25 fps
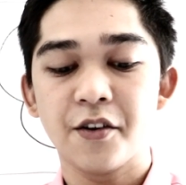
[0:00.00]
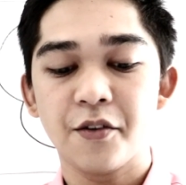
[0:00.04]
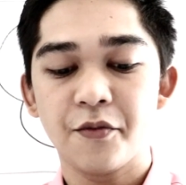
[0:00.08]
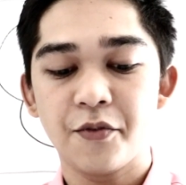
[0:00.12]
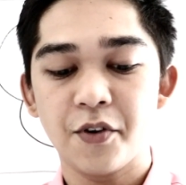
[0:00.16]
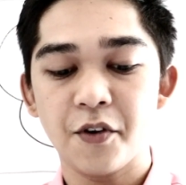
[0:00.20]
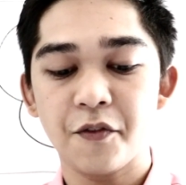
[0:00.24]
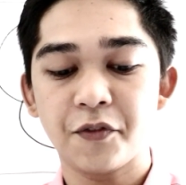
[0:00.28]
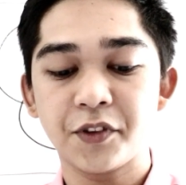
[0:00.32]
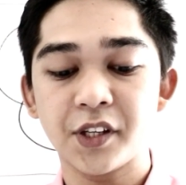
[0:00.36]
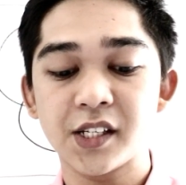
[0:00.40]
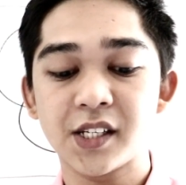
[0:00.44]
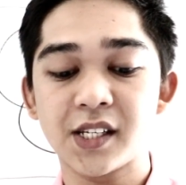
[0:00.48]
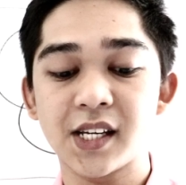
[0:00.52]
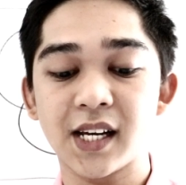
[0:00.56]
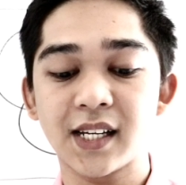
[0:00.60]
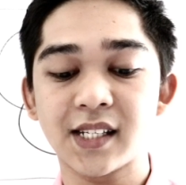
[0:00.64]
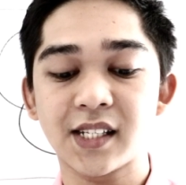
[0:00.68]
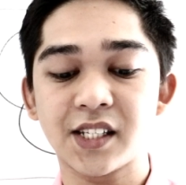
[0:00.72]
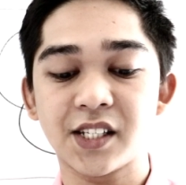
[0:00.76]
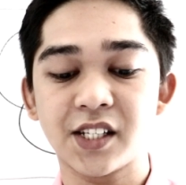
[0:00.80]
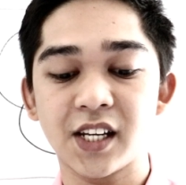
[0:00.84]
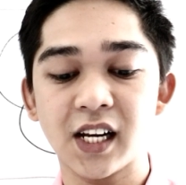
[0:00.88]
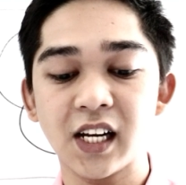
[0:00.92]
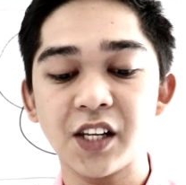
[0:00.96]

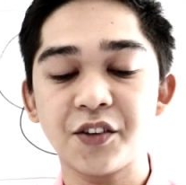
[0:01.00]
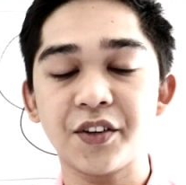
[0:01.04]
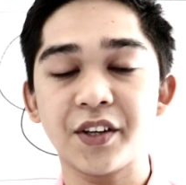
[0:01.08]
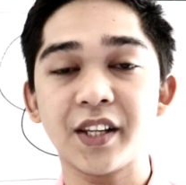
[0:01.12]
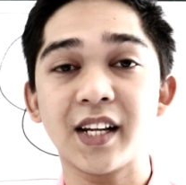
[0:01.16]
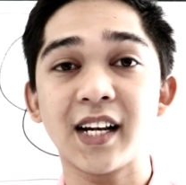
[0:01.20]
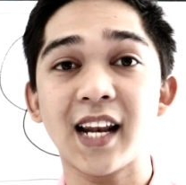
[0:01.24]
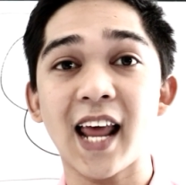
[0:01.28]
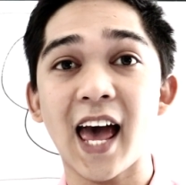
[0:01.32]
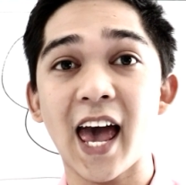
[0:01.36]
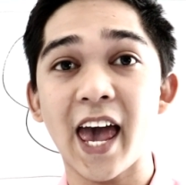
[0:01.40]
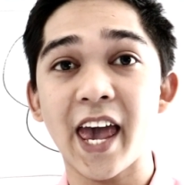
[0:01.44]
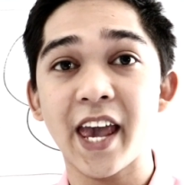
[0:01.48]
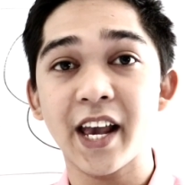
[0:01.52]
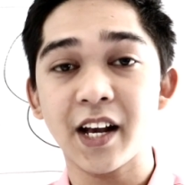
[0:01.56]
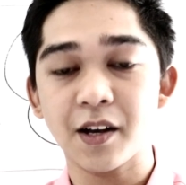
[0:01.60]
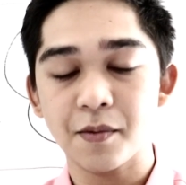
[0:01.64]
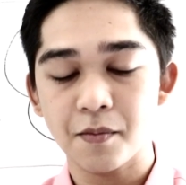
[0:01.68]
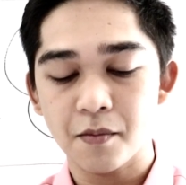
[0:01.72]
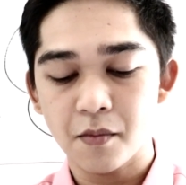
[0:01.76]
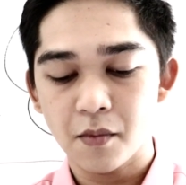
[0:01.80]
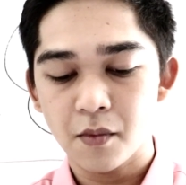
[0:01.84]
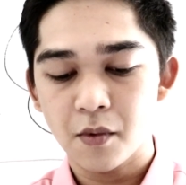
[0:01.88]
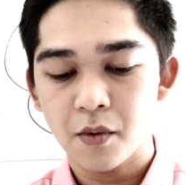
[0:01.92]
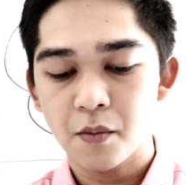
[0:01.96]
56 children
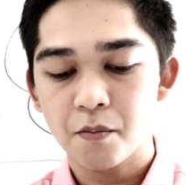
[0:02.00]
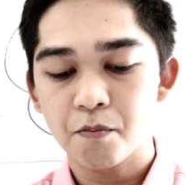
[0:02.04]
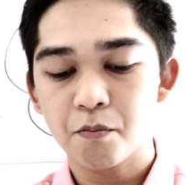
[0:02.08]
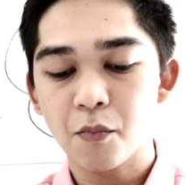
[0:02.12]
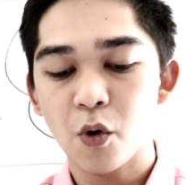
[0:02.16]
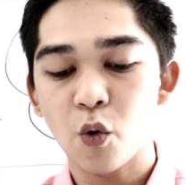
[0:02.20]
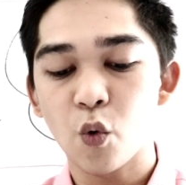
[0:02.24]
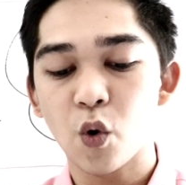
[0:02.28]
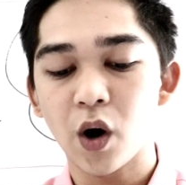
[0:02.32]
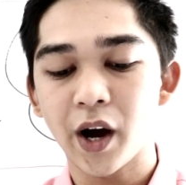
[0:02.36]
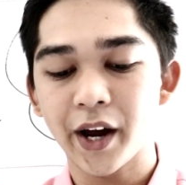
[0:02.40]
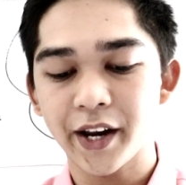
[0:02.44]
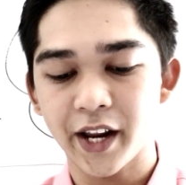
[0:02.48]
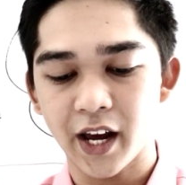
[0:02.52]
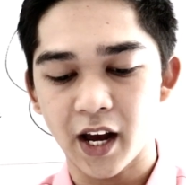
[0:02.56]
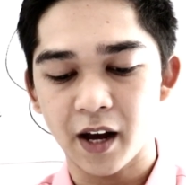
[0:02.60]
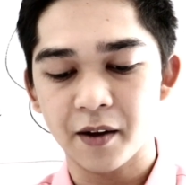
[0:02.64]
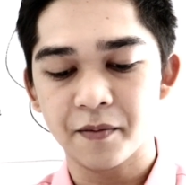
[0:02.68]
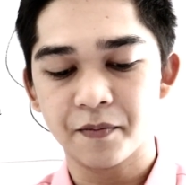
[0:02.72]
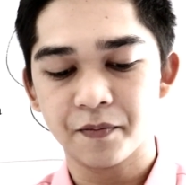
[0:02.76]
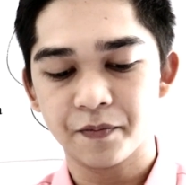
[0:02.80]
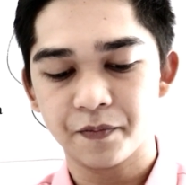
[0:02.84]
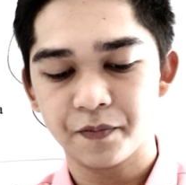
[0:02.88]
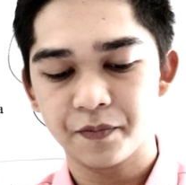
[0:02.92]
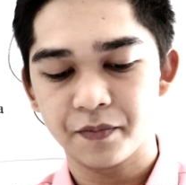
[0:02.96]
like Moana.
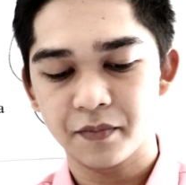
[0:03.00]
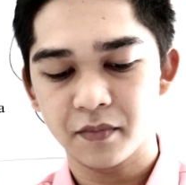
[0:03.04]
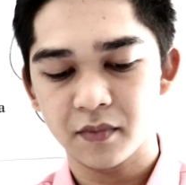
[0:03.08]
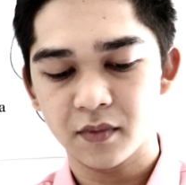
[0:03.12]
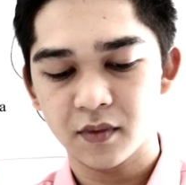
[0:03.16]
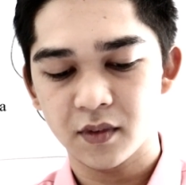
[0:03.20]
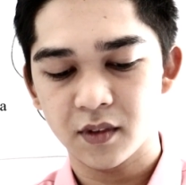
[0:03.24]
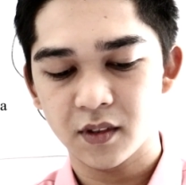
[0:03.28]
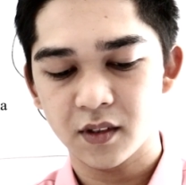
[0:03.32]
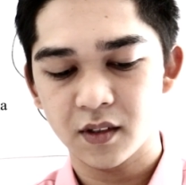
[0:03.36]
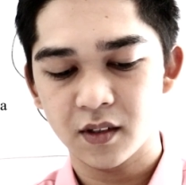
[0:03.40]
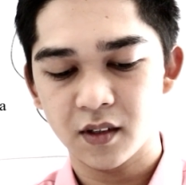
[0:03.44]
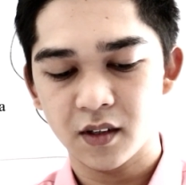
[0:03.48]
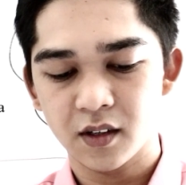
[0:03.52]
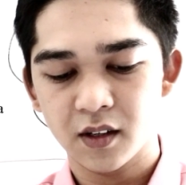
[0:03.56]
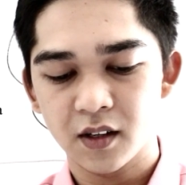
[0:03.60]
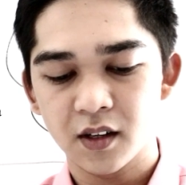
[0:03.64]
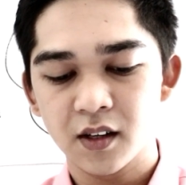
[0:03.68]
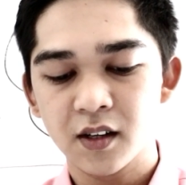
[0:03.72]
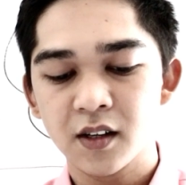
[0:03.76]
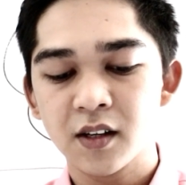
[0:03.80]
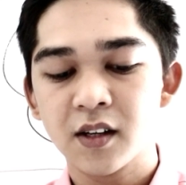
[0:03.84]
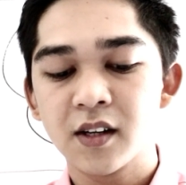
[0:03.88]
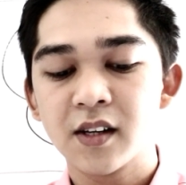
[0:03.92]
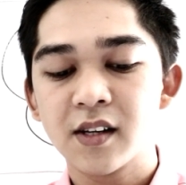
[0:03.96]

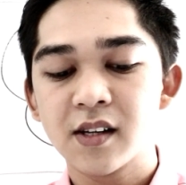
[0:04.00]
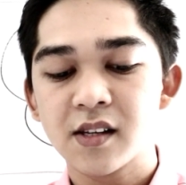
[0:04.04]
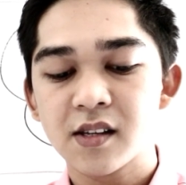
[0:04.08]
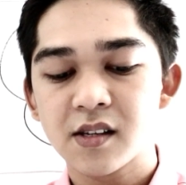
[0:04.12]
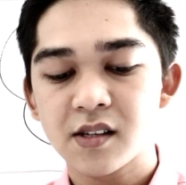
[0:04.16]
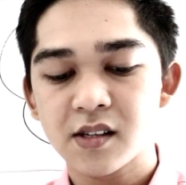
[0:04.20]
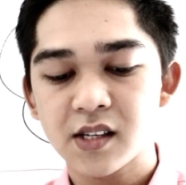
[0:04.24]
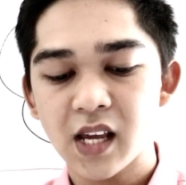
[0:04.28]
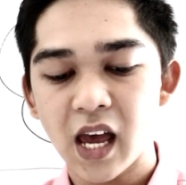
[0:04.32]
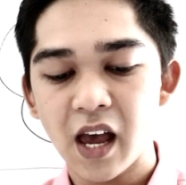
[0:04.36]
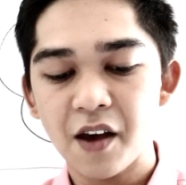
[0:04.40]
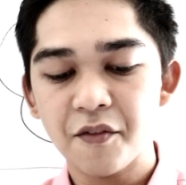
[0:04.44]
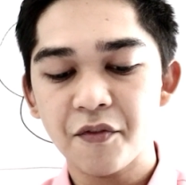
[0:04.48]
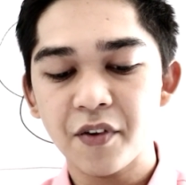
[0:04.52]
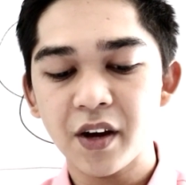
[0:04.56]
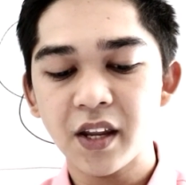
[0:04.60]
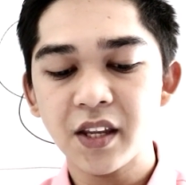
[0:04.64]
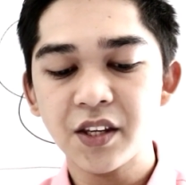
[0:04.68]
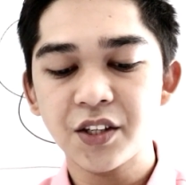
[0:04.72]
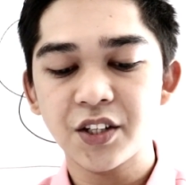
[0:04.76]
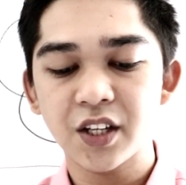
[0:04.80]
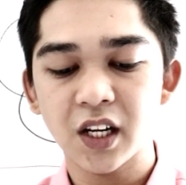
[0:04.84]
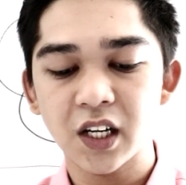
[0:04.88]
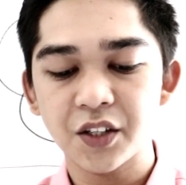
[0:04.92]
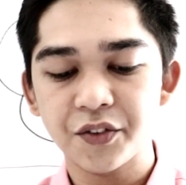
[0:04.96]

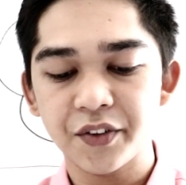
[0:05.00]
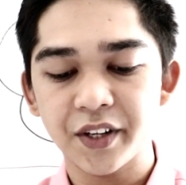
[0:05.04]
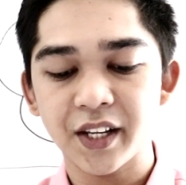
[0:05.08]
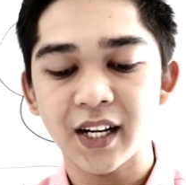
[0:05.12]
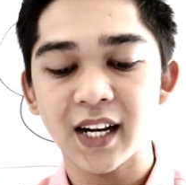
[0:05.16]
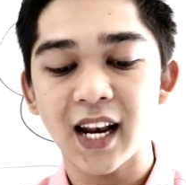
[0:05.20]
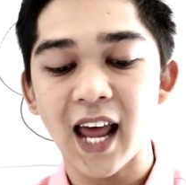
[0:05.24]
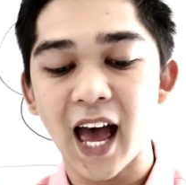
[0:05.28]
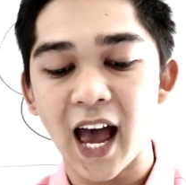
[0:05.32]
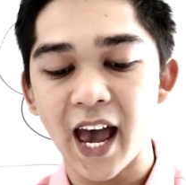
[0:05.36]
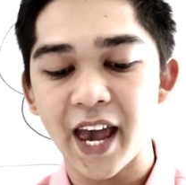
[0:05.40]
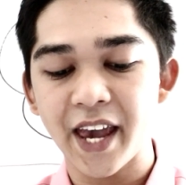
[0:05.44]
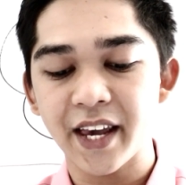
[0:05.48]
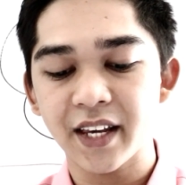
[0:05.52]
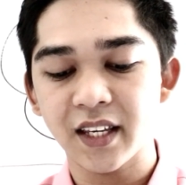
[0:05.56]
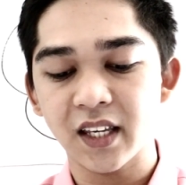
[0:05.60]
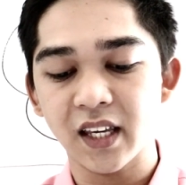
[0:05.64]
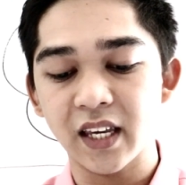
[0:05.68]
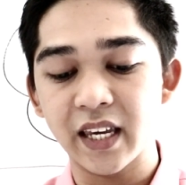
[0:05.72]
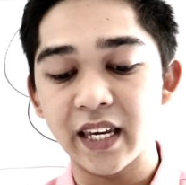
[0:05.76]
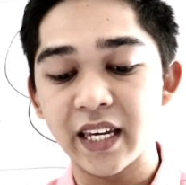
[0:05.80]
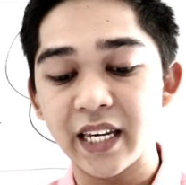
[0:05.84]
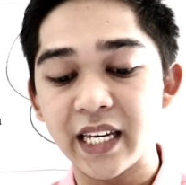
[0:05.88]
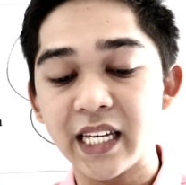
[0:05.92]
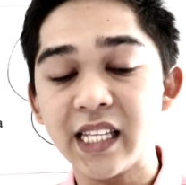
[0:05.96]
7 children like
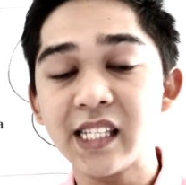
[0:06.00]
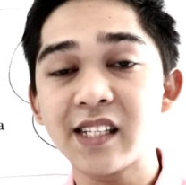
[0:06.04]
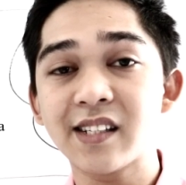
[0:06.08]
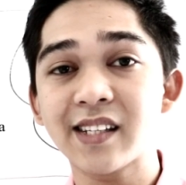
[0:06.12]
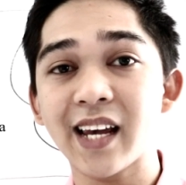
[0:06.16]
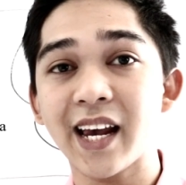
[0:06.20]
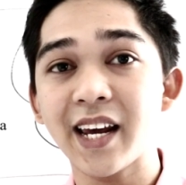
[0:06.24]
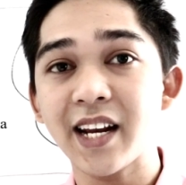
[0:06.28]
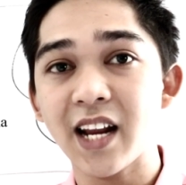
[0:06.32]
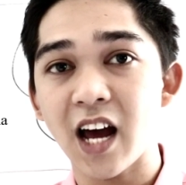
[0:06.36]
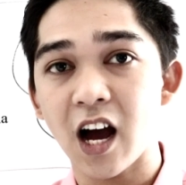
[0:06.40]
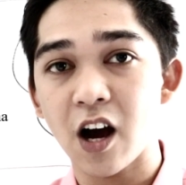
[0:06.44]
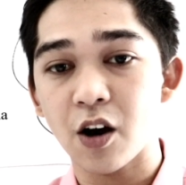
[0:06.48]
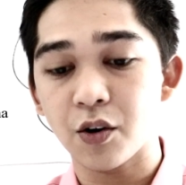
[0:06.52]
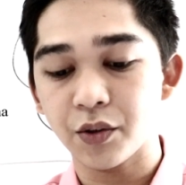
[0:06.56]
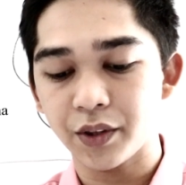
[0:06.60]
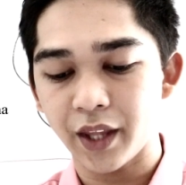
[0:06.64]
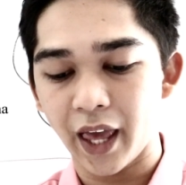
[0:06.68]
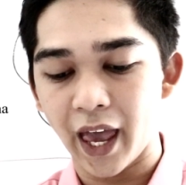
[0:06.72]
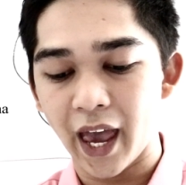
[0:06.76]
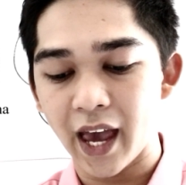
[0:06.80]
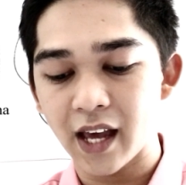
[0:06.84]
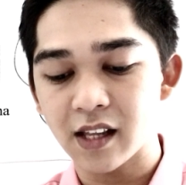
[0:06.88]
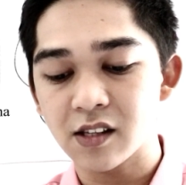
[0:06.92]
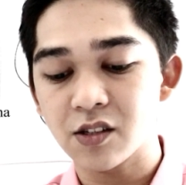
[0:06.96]
Inside Out
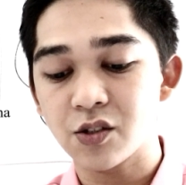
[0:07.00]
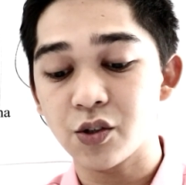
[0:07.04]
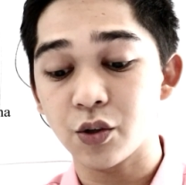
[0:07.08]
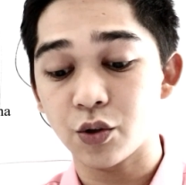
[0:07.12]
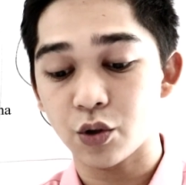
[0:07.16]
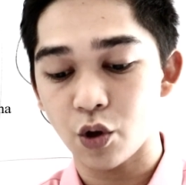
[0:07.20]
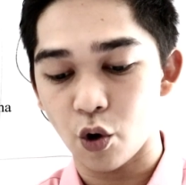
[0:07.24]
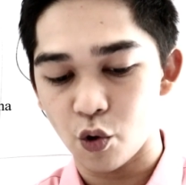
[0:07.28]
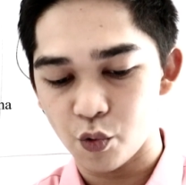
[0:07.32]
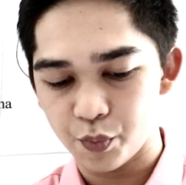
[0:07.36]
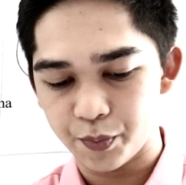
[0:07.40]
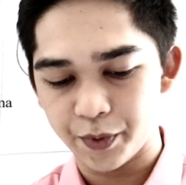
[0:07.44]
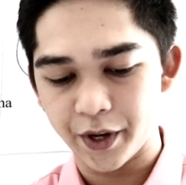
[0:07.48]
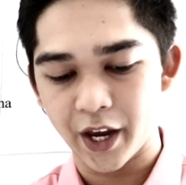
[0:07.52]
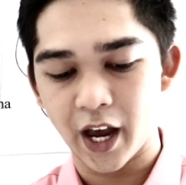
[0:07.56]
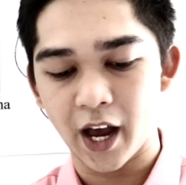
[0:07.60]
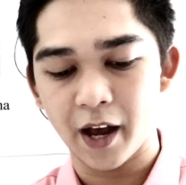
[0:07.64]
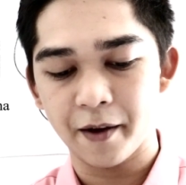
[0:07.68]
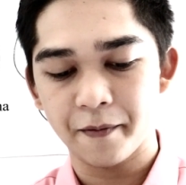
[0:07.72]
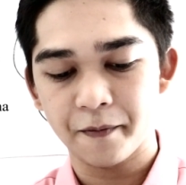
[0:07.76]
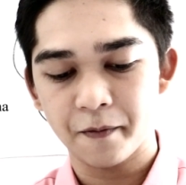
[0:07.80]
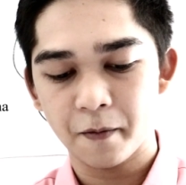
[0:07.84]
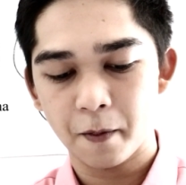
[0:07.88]
and Zootopia.